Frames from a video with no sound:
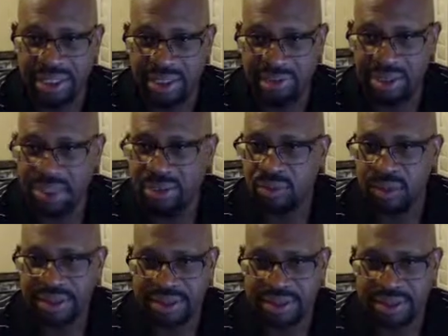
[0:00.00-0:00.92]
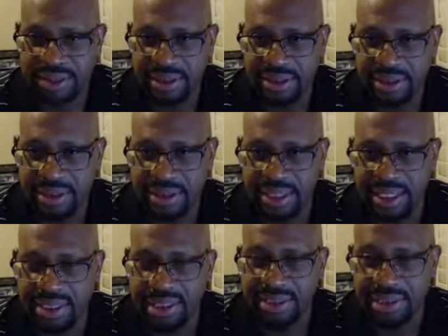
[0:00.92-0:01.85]
up right away.
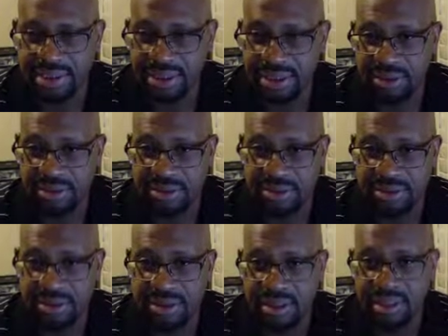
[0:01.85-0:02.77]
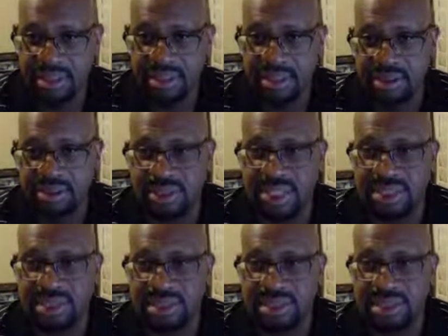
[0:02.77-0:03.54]
I didn't sell, so I had to